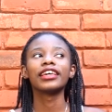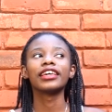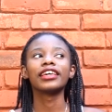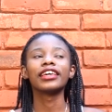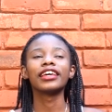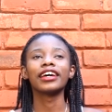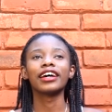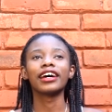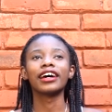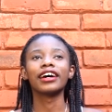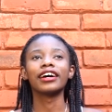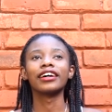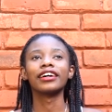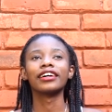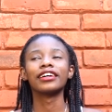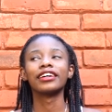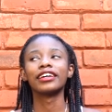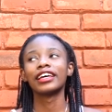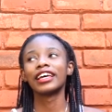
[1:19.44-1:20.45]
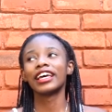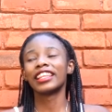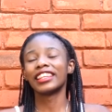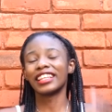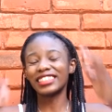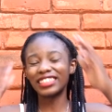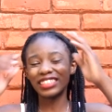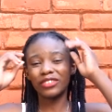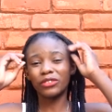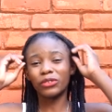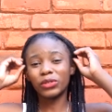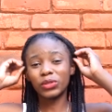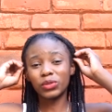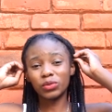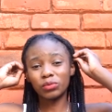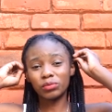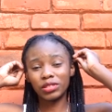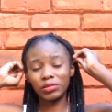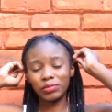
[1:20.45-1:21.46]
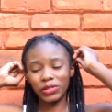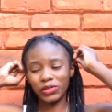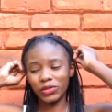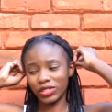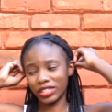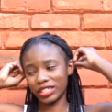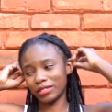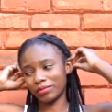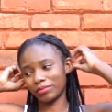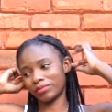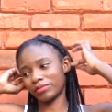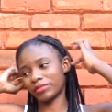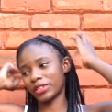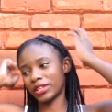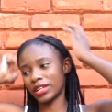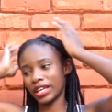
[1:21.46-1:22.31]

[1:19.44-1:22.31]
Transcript: yeah that's a lot to me because I'm